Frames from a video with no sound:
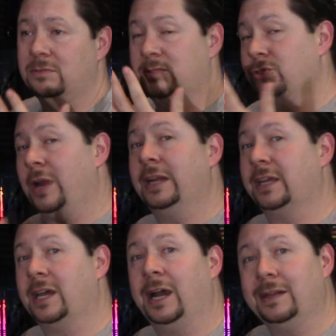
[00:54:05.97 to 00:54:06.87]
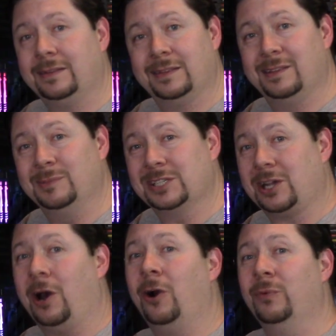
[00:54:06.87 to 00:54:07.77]
trying to cut the
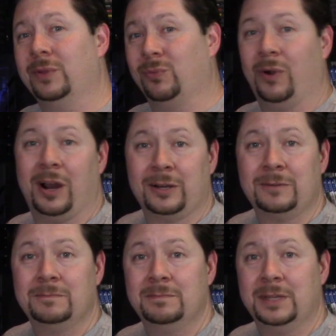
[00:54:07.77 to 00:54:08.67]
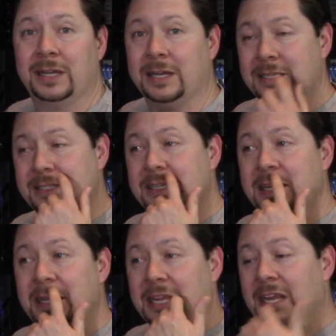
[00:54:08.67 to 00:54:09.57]
mezcal with water, because
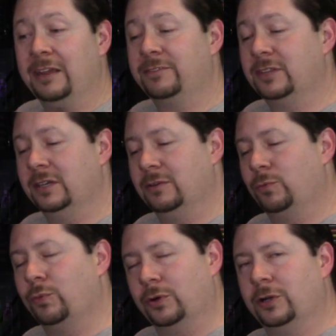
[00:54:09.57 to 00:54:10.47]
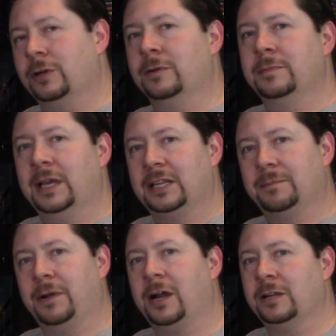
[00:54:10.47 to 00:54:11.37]
if the worm at the
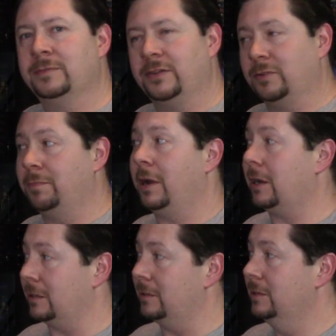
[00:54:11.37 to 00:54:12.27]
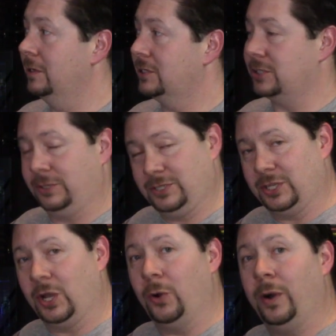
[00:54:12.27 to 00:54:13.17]
bottom of a bottle starts
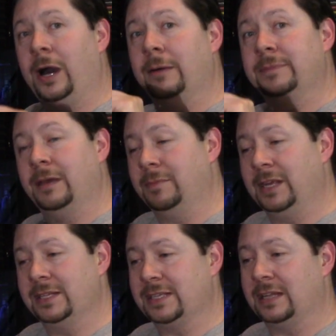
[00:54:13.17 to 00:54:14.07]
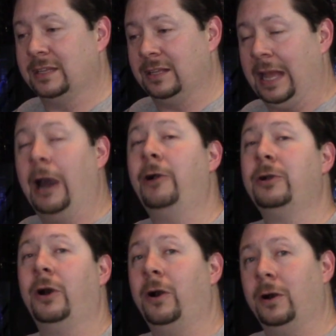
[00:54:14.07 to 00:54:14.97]
to go up, that means that the
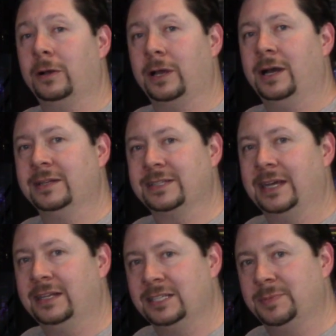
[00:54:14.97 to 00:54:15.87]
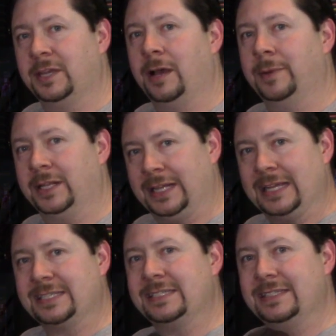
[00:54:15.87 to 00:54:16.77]
alcohol content is becoming
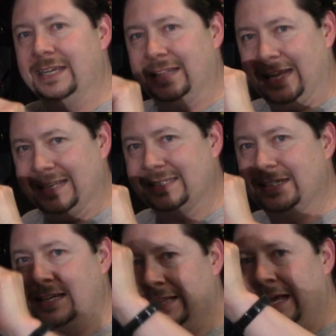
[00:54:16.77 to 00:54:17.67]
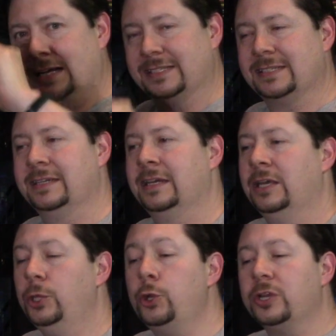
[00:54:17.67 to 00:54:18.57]
less and less and less.
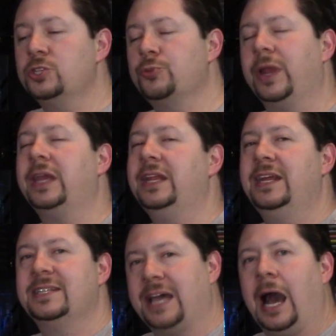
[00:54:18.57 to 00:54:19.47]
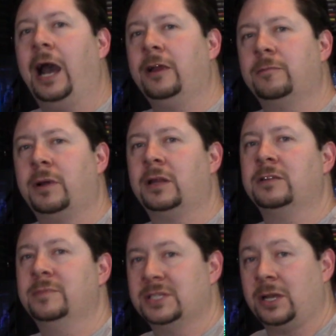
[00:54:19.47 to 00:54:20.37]
You can drink the entire bottle
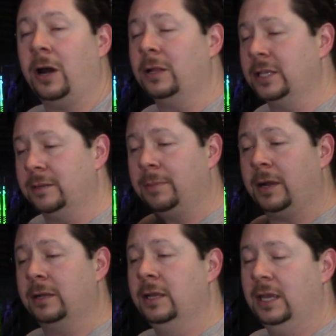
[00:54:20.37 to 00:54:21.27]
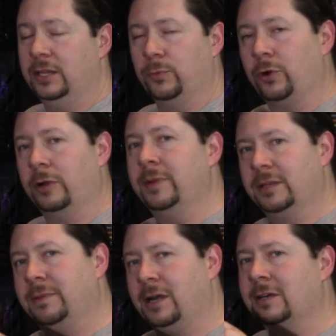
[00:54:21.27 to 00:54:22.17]
of mezcal, and the worm at
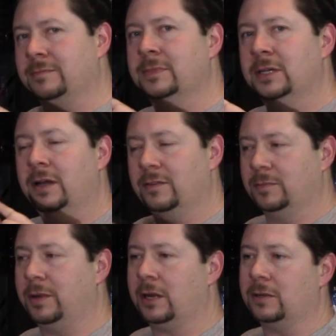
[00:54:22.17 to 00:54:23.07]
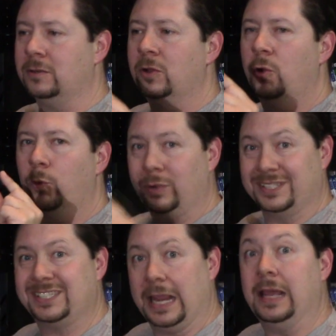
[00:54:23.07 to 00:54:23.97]
the bottom of the bottle will
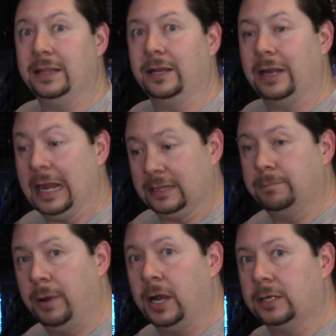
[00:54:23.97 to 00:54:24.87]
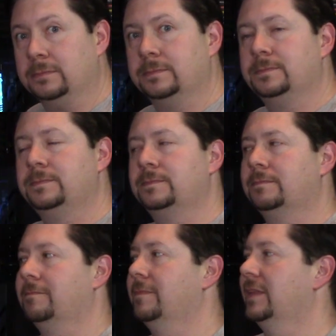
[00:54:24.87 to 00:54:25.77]
stay there at the bottom.
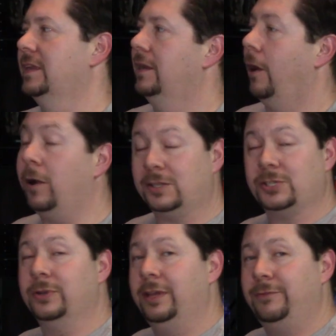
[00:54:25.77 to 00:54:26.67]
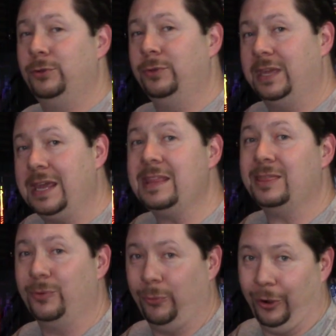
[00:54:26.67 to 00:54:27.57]
Also, if you
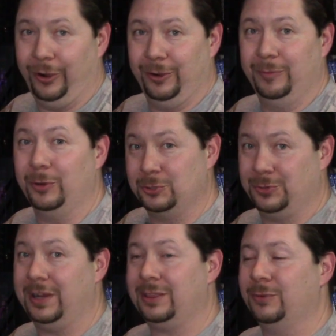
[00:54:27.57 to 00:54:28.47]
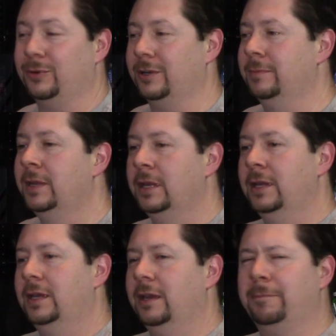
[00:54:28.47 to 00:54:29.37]
eat the worm or drink the worm,
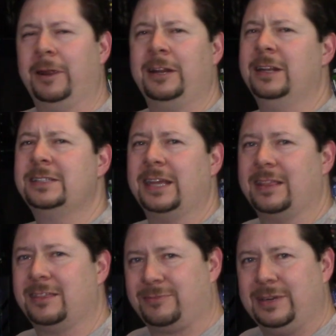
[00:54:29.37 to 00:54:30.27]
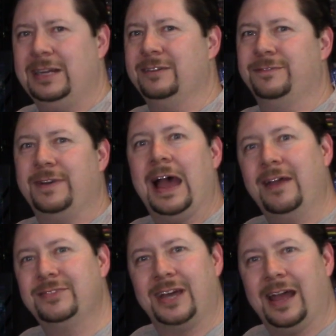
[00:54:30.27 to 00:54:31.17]
apparently it's like 3 to
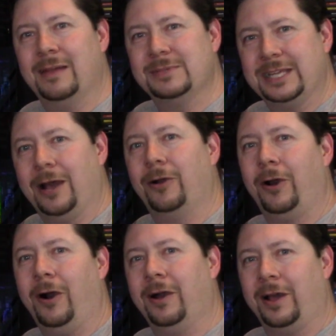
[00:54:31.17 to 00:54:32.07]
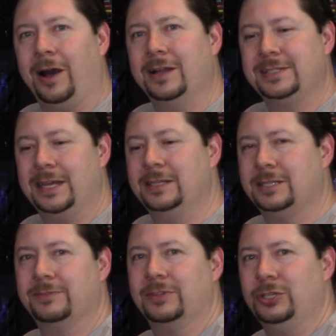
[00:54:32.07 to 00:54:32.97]
5 times the alcohol content
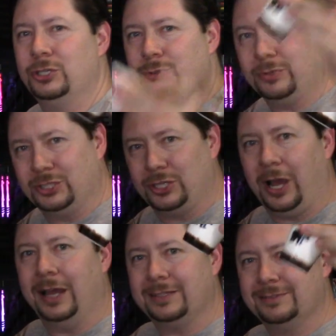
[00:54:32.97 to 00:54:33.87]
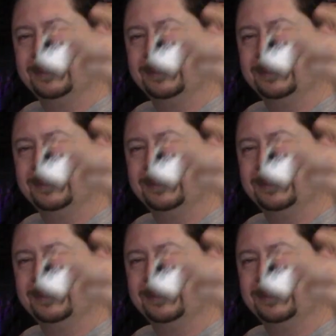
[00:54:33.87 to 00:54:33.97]
of a usual shot,